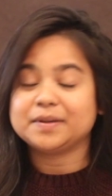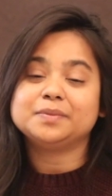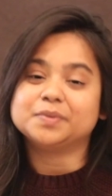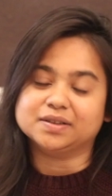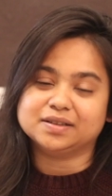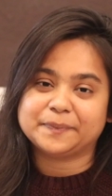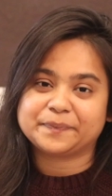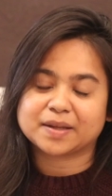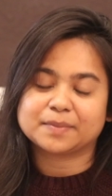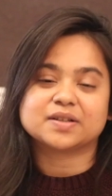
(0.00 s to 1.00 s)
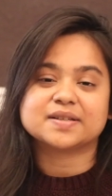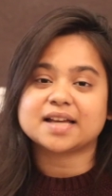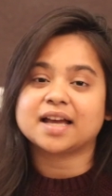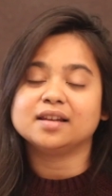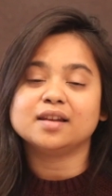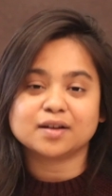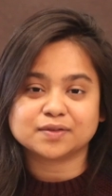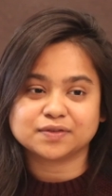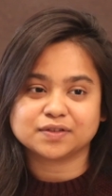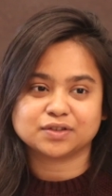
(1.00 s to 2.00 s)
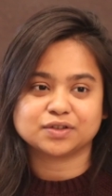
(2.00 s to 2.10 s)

people because I love